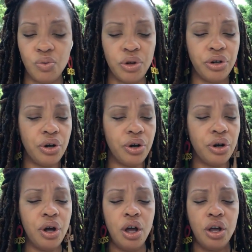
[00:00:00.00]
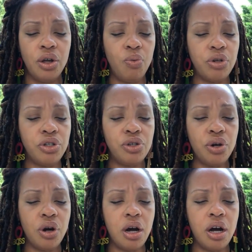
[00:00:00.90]
What's
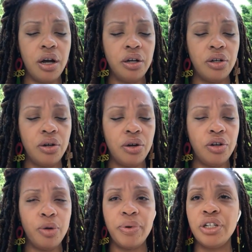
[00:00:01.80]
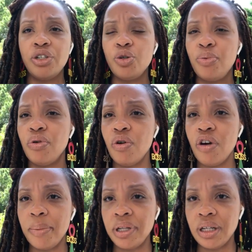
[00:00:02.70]
your potential
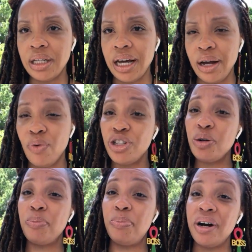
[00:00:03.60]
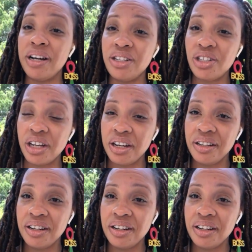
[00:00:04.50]
programming look like? What's your budget?